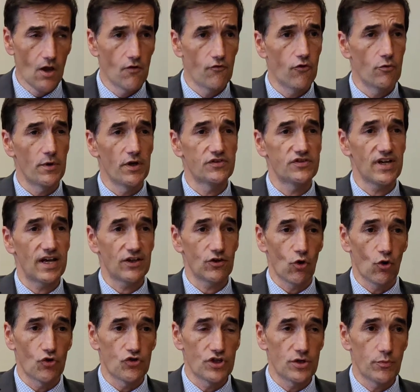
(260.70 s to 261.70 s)
From a
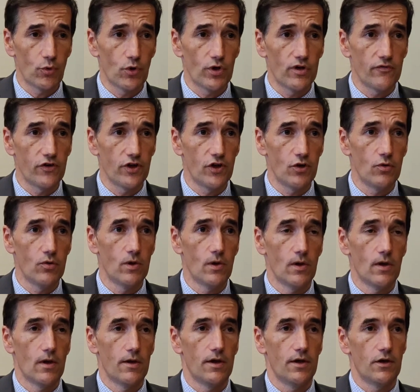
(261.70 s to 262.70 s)
technology point of view,
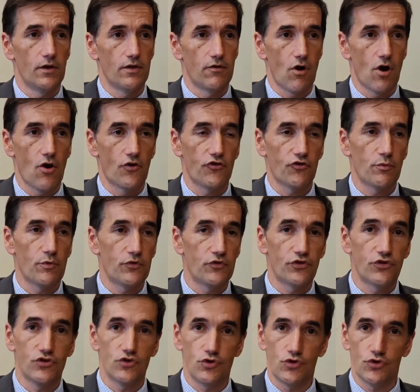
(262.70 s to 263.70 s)
you know there are some
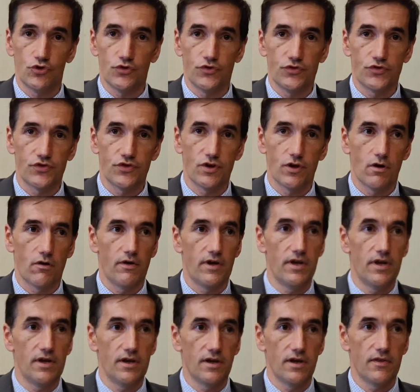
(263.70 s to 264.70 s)
institutions that are
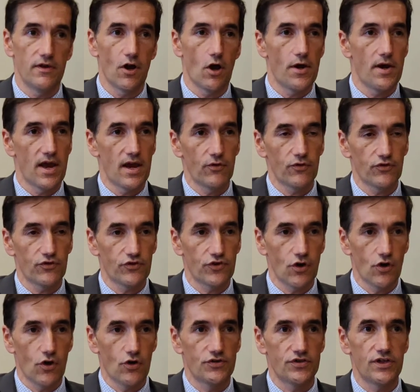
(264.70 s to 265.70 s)
in India that are now
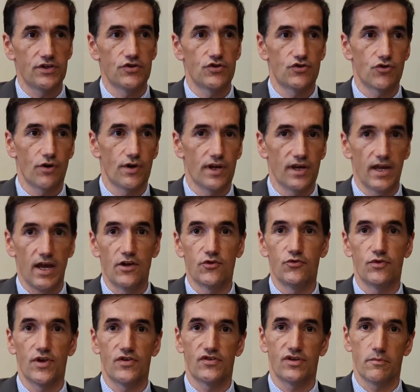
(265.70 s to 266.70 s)
starting to try and engage
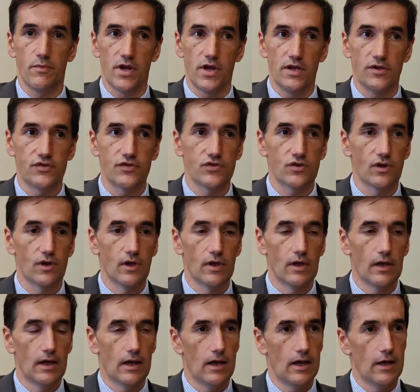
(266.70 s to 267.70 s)
with SMEs,
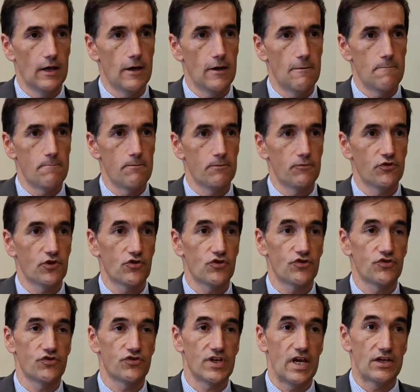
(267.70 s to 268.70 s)
um, such
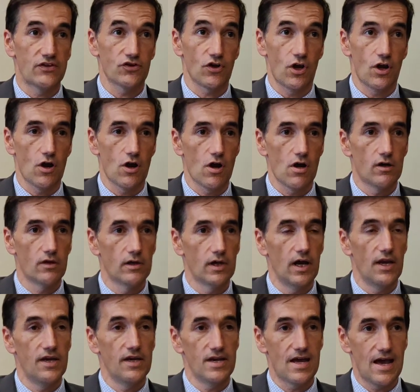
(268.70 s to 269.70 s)
as CSIR
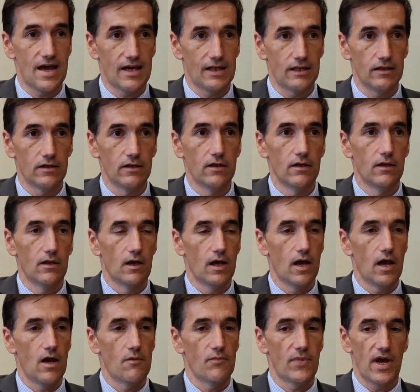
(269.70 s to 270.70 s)
and NAL,
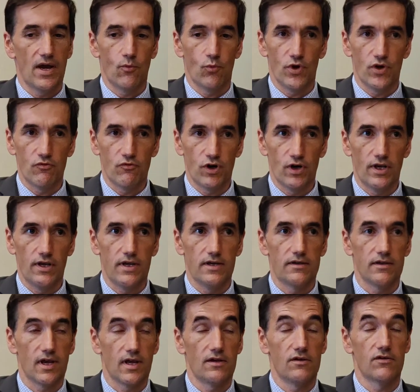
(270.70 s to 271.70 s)
um, and we really need,
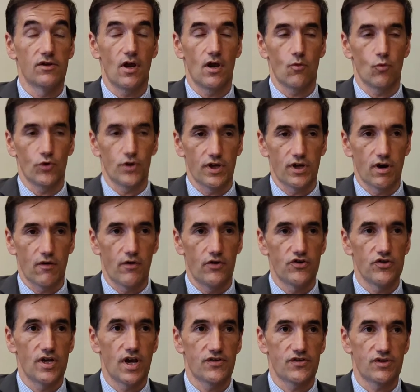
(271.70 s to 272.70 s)
again, would
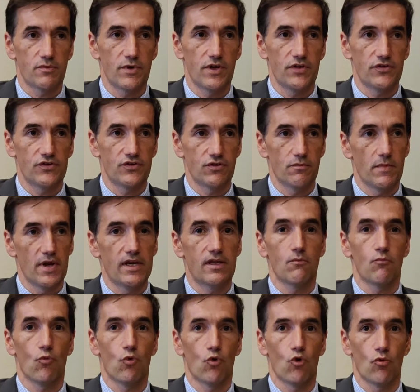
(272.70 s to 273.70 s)
encourage SMEs to make
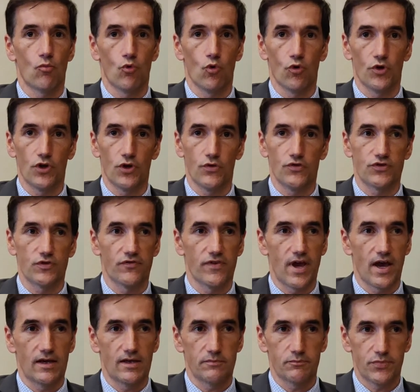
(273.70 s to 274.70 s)
more and more use of
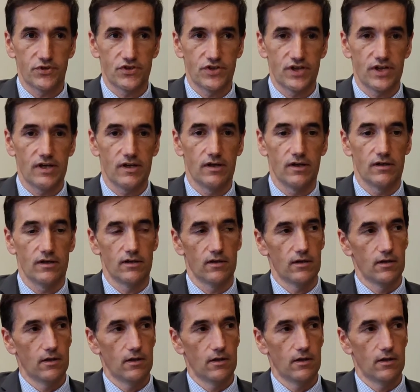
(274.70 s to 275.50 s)
that particular